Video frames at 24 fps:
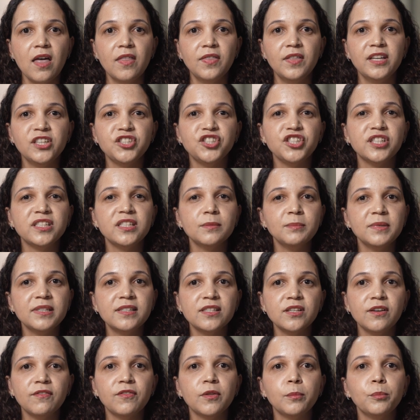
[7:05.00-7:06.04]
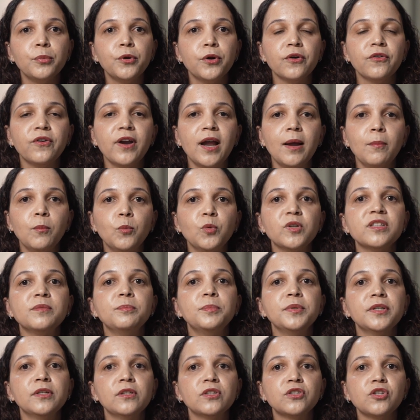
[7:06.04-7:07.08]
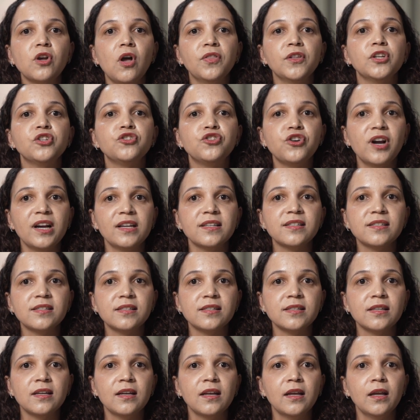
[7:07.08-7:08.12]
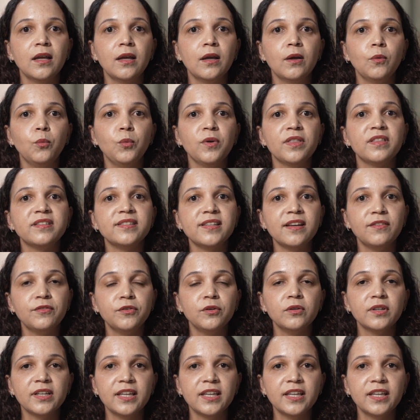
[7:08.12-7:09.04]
the legitimacy of the program was built on the trust with several